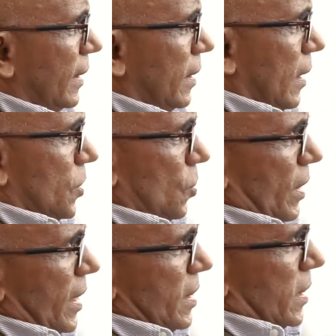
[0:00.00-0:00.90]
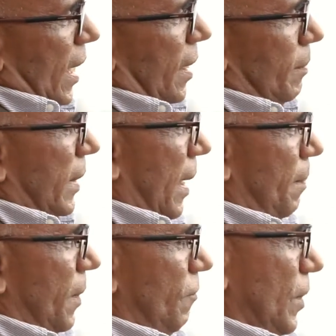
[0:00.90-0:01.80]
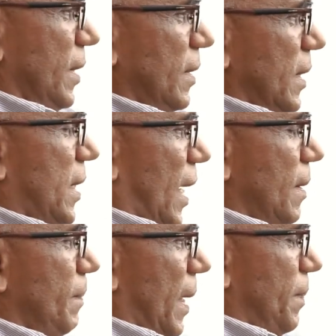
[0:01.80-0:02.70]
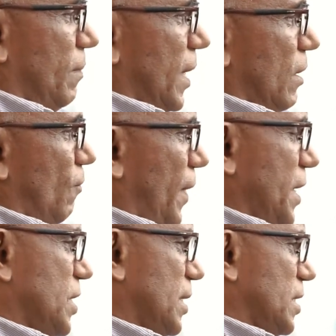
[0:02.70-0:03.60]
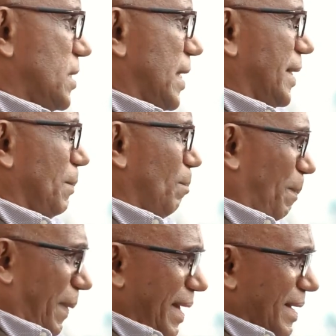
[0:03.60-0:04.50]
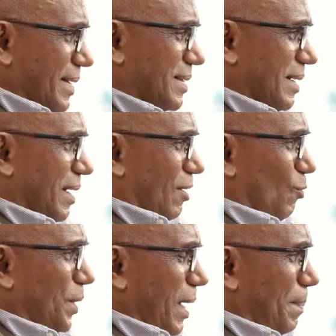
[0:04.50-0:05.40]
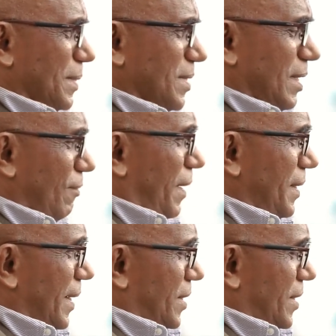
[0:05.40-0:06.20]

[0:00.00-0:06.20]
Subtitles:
it. So there's a time gap. Within the time gap, if the inflation is taking place, what happens is they find